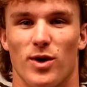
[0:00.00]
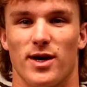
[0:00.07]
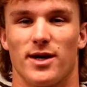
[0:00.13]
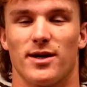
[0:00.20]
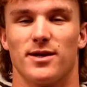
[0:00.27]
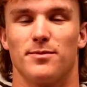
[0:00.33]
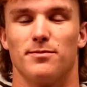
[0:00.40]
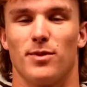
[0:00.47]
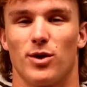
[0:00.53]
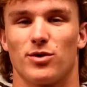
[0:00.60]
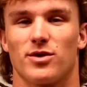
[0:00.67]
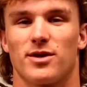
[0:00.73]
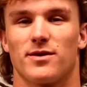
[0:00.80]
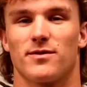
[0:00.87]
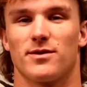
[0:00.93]
win
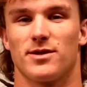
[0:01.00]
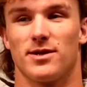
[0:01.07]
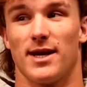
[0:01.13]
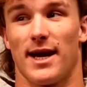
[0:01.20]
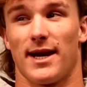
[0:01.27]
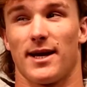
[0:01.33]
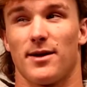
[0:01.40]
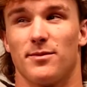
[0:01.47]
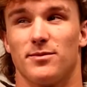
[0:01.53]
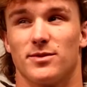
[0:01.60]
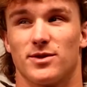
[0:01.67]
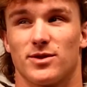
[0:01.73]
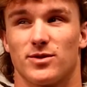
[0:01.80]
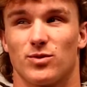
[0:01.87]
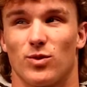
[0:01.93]
both
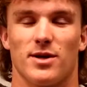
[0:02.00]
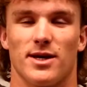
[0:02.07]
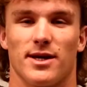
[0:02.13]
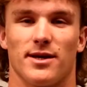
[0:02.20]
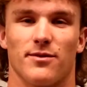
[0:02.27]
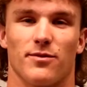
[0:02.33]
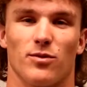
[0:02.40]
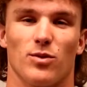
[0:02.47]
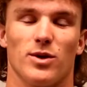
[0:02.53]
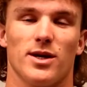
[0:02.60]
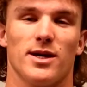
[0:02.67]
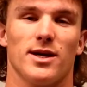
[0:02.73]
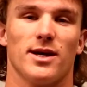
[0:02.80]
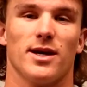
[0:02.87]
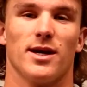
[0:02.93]
games. But if
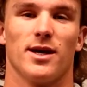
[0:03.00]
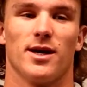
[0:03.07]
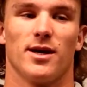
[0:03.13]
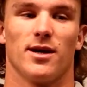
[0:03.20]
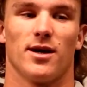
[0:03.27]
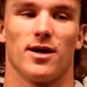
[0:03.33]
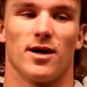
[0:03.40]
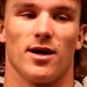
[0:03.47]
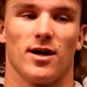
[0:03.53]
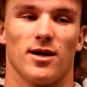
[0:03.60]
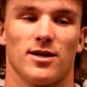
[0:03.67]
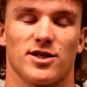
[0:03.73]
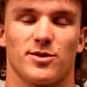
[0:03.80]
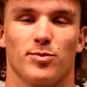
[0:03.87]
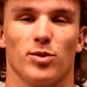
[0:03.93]
we
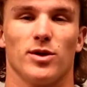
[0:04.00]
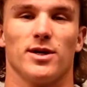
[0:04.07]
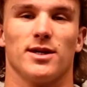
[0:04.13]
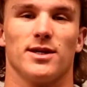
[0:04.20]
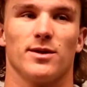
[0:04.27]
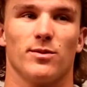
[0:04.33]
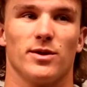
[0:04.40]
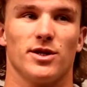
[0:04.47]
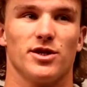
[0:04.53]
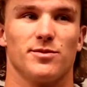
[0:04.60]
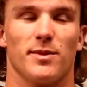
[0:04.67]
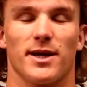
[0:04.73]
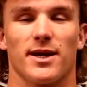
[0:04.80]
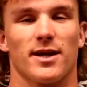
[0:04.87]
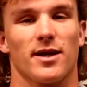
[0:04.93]
uh, split, then we just
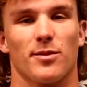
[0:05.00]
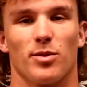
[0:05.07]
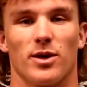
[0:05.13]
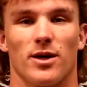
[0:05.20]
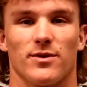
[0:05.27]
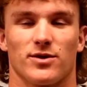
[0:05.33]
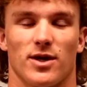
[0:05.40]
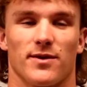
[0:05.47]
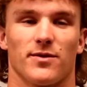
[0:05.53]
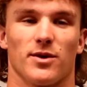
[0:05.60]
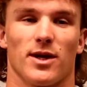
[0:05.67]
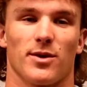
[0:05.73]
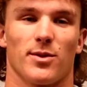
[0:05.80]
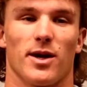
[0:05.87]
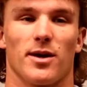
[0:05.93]
make it in the playoffs. So I
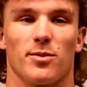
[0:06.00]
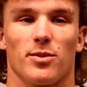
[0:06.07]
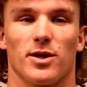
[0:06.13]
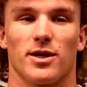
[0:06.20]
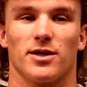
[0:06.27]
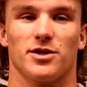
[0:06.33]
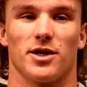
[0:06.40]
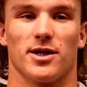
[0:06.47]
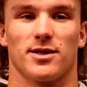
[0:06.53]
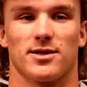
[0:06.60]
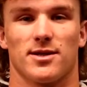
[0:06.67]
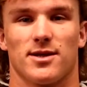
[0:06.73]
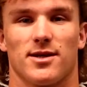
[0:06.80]
feel like we got a pretty good chance.